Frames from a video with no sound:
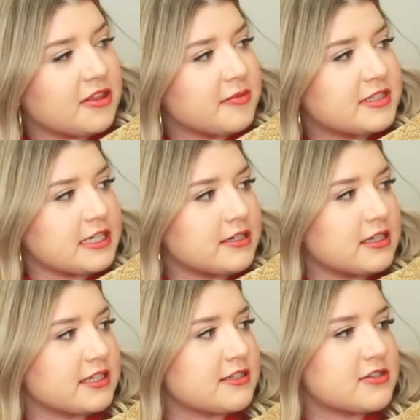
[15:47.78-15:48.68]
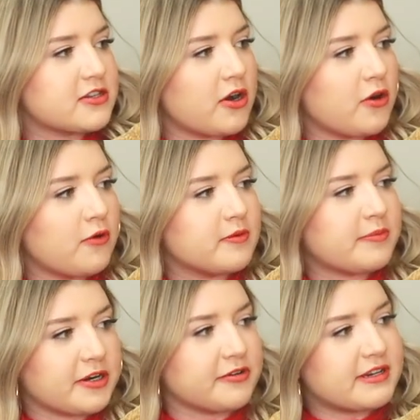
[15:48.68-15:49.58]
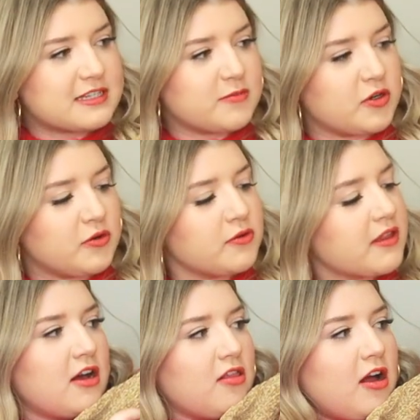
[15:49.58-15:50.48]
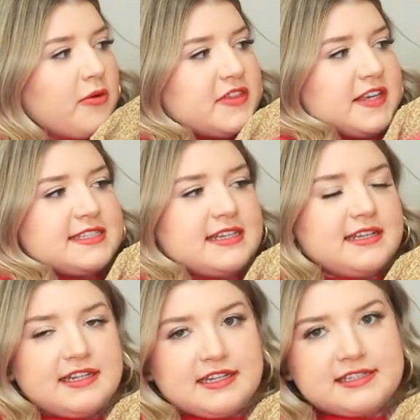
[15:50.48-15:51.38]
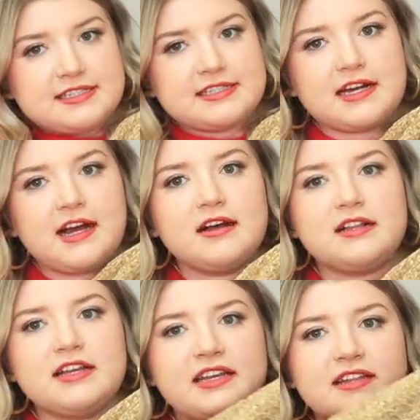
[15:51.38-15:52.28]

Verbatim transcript: and the material is so buttery smooth, along with this knitted style,